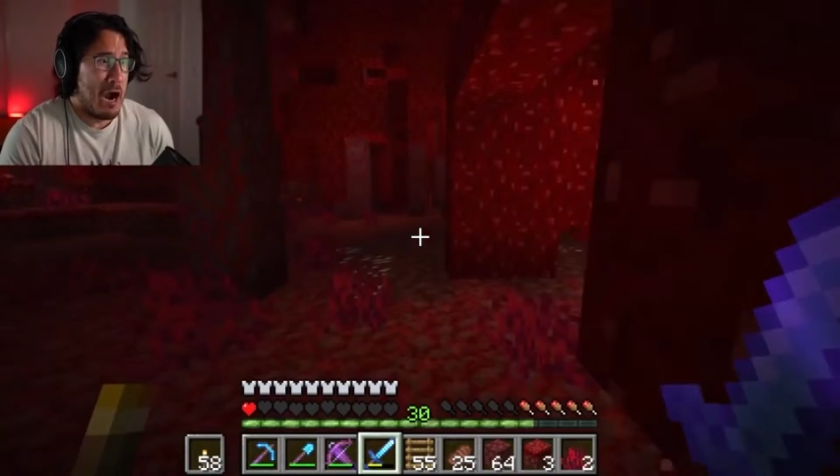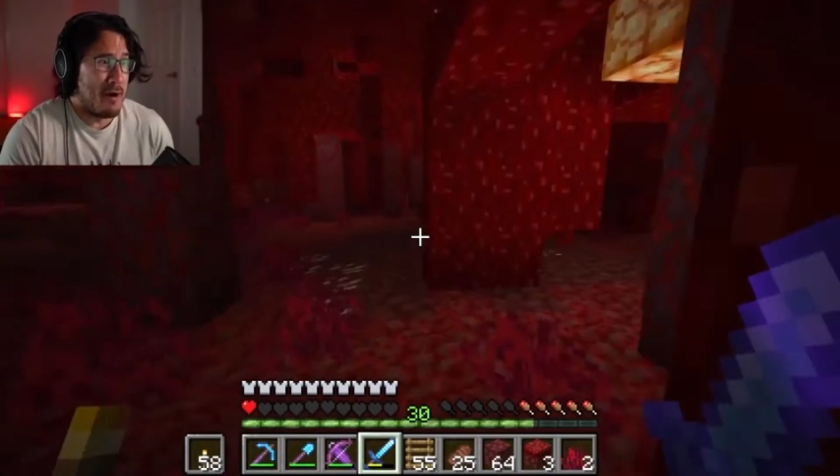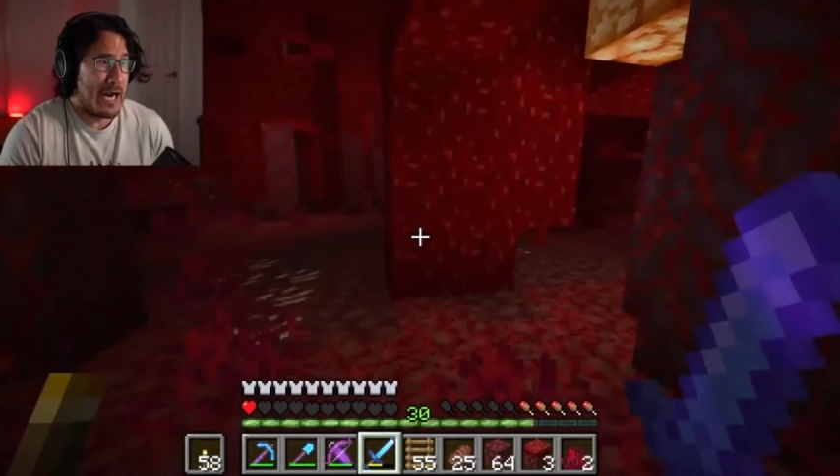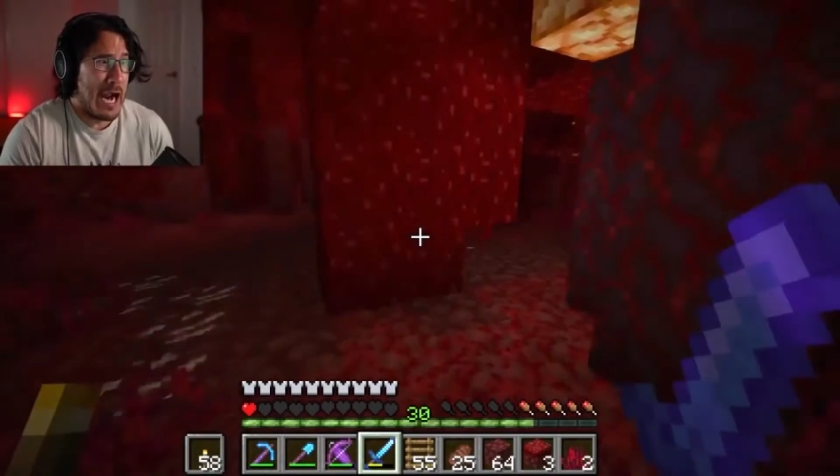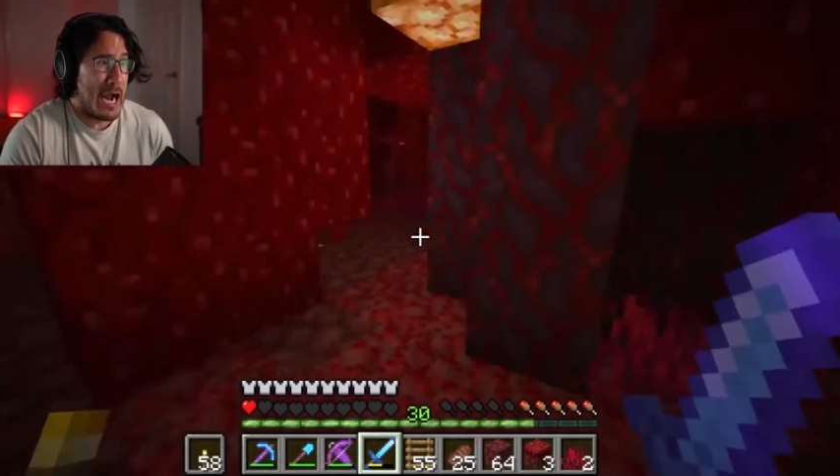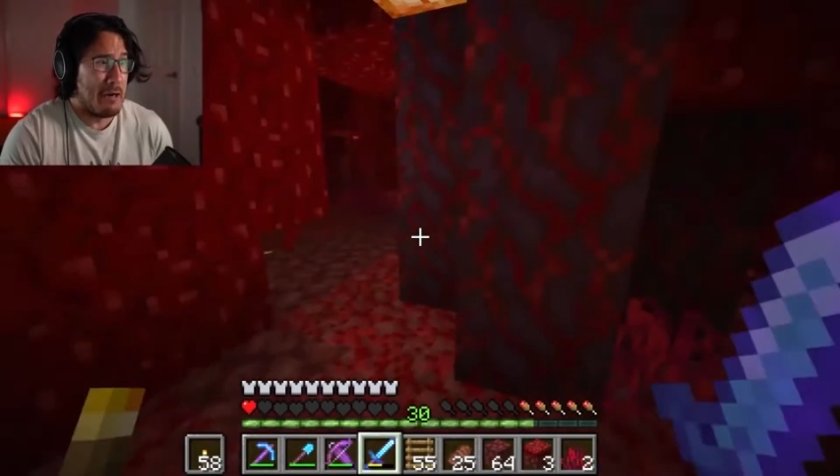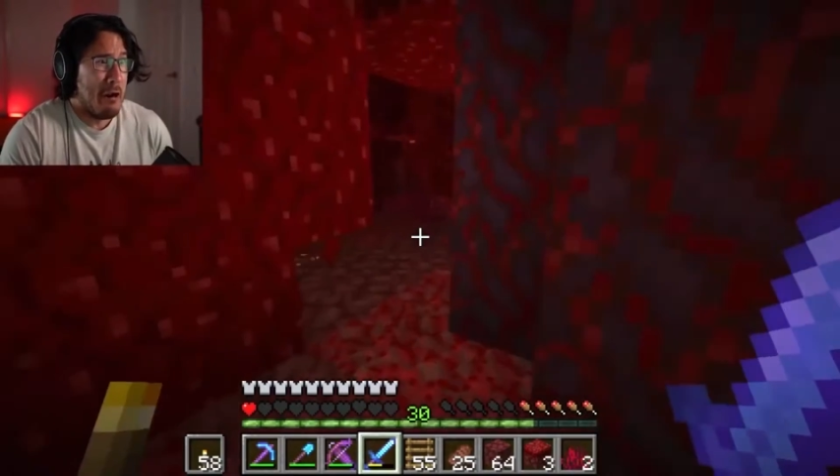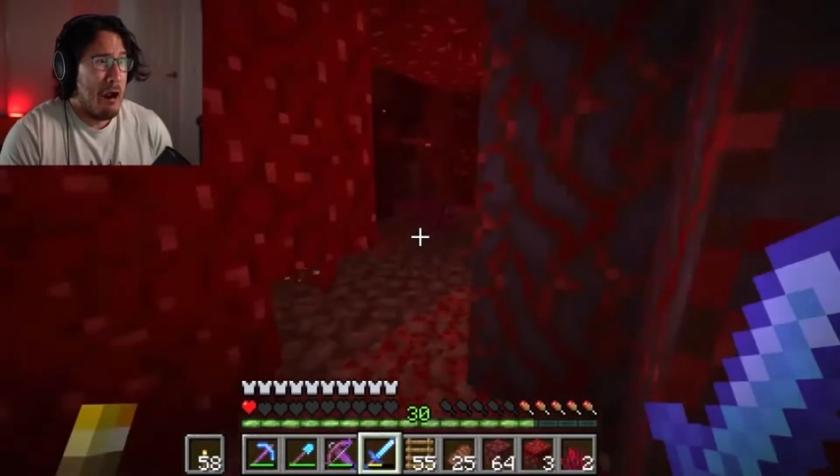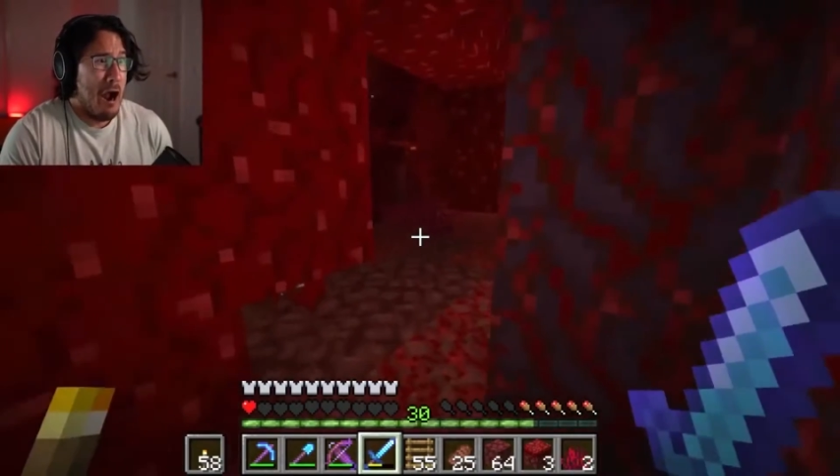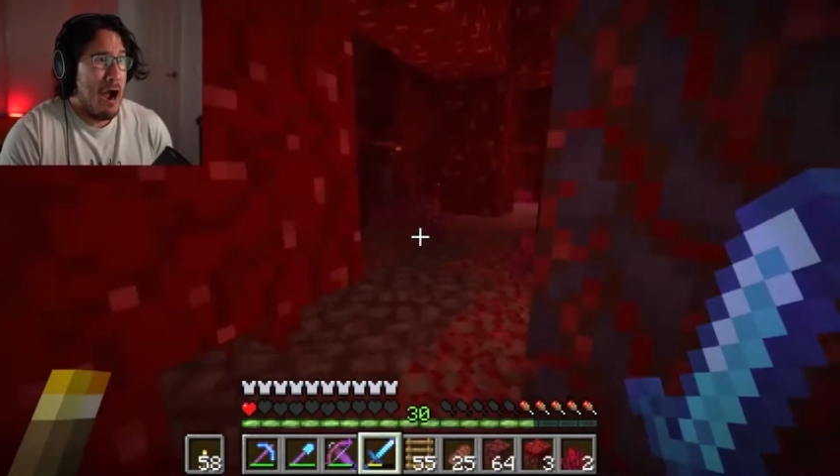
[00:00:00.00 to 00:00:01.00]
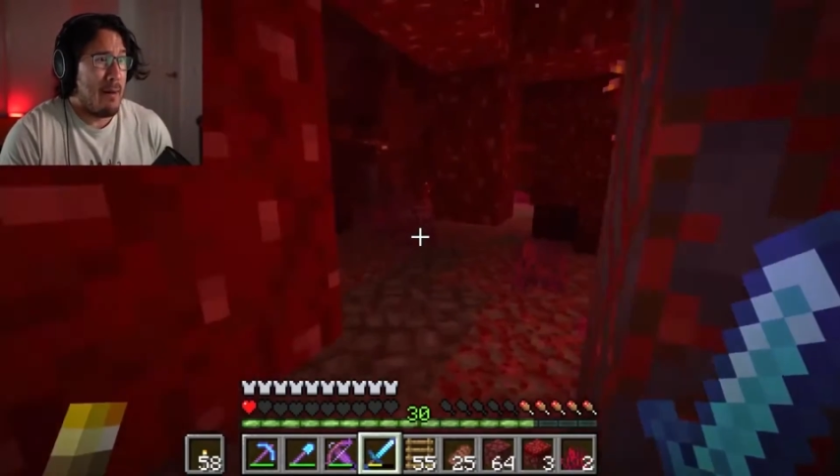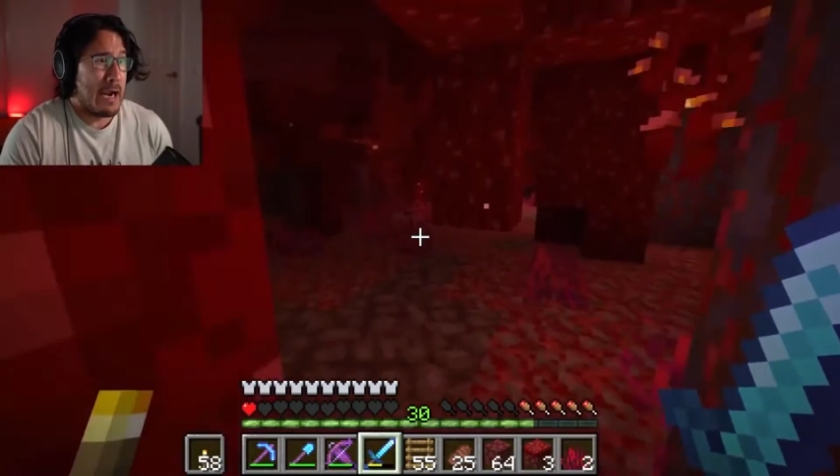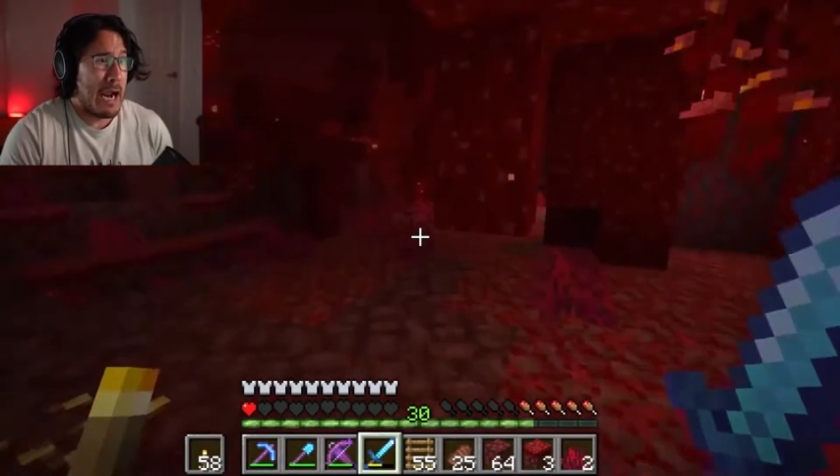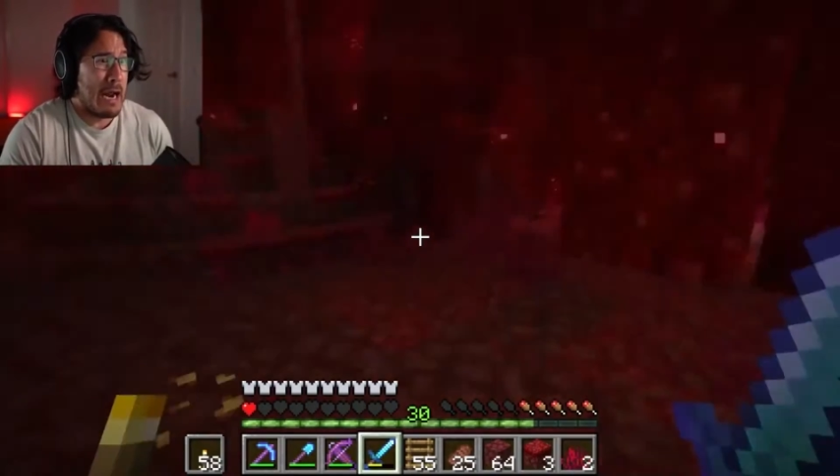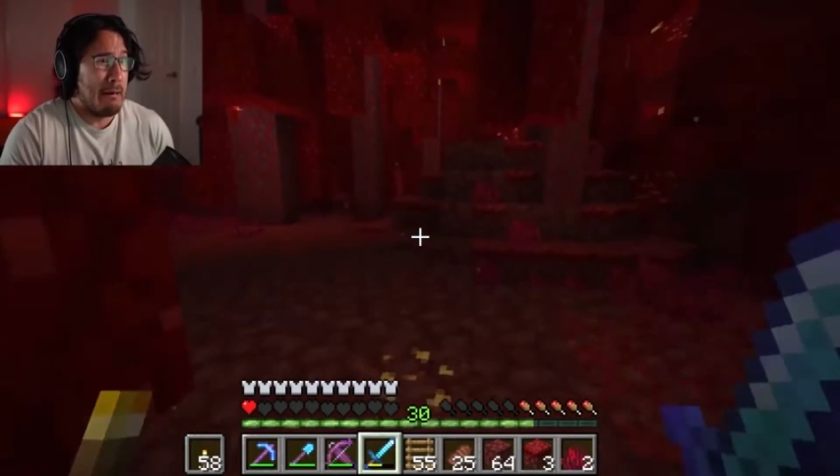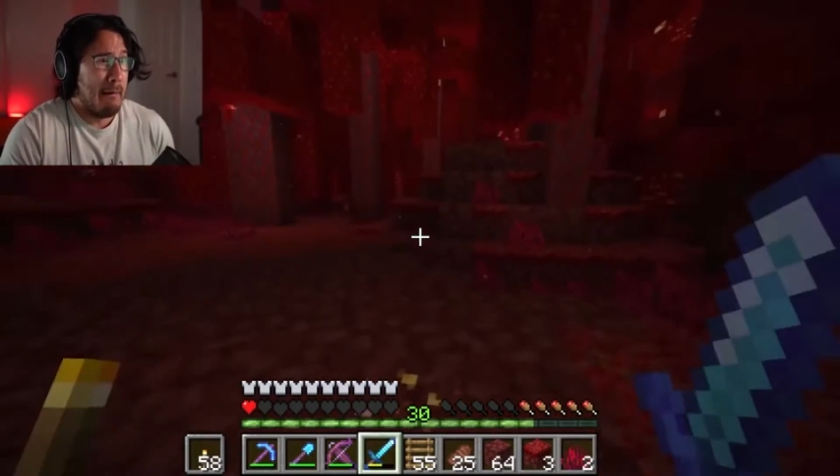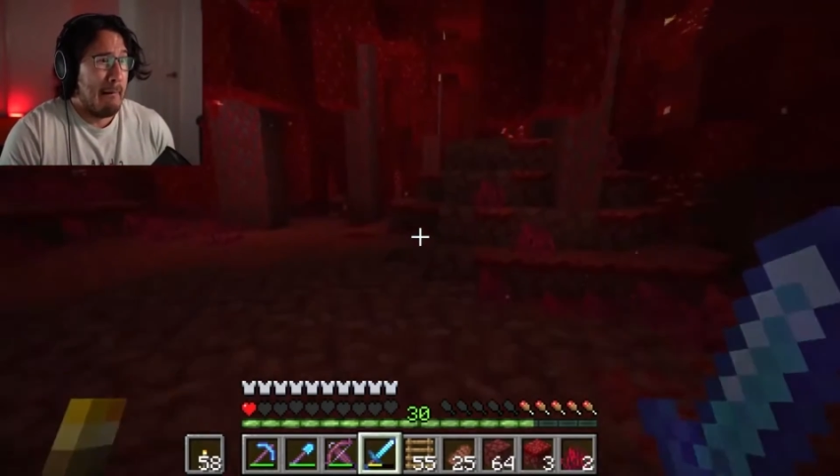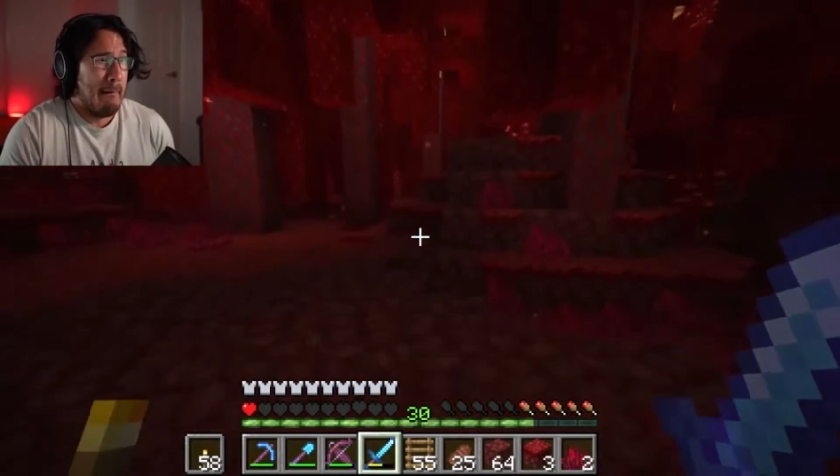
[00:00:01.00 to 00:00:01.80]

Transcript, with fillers: Oh my god! Oh my god!